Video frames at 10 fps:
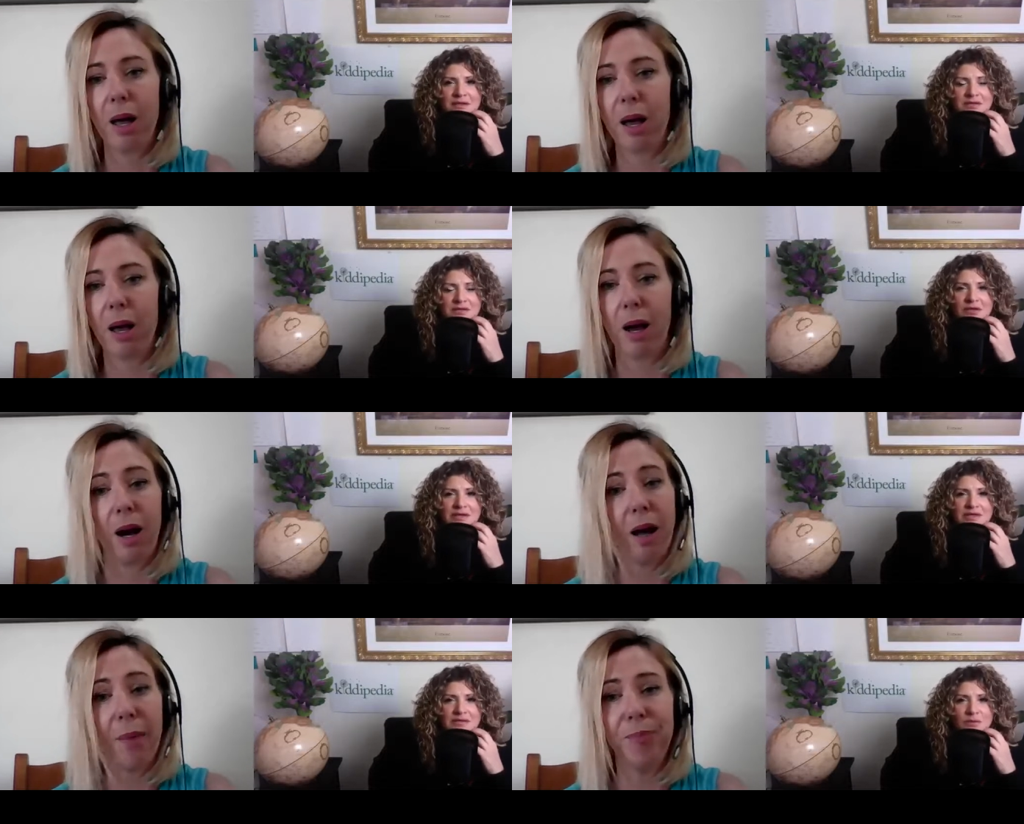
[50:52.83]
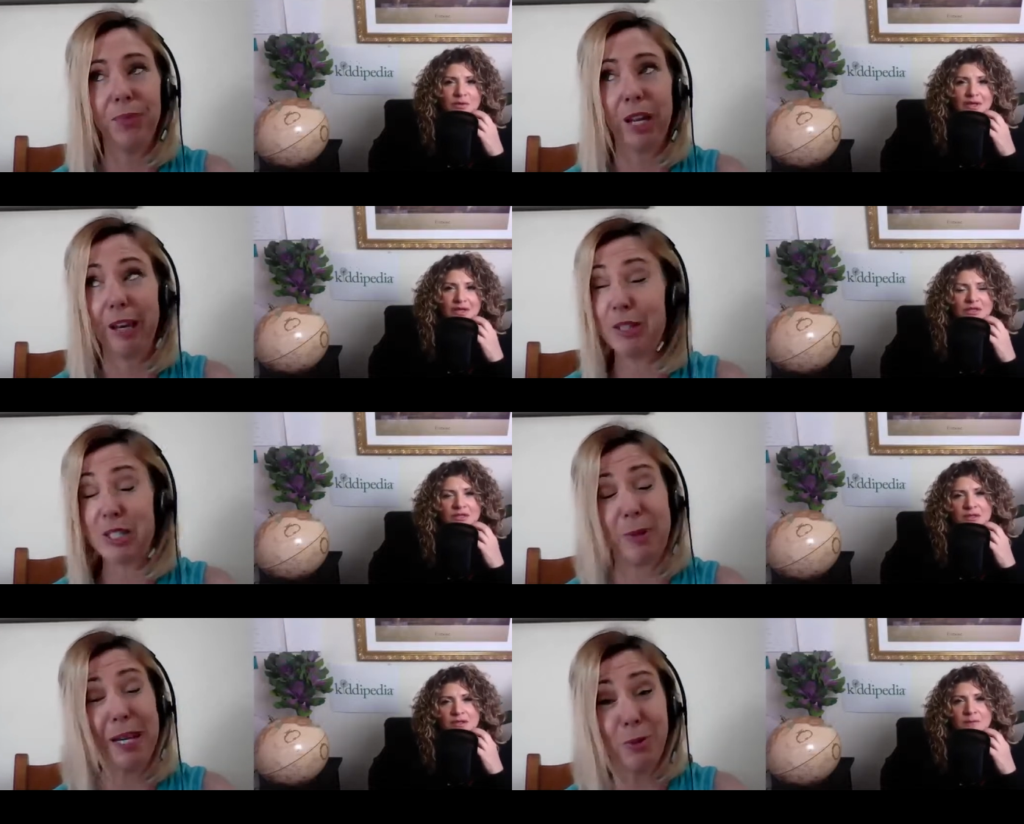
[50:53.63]
Speaker 1: as early as um, what age? Well,
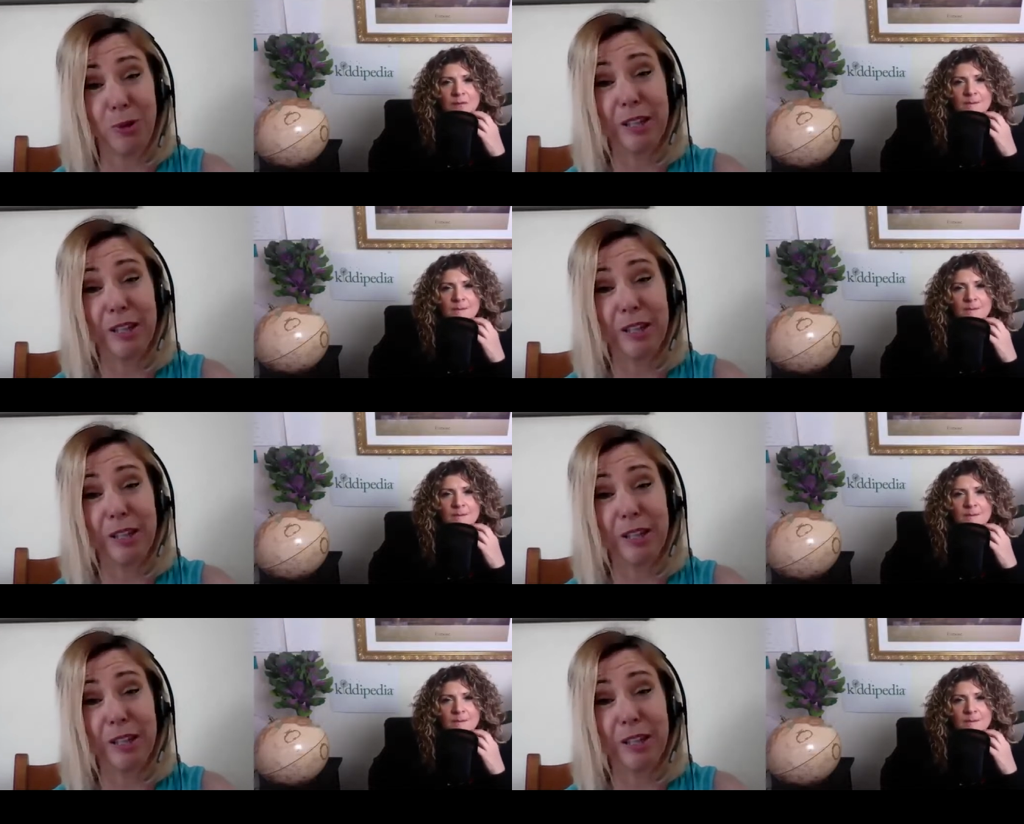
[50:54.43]
it
Speaker 2: depends what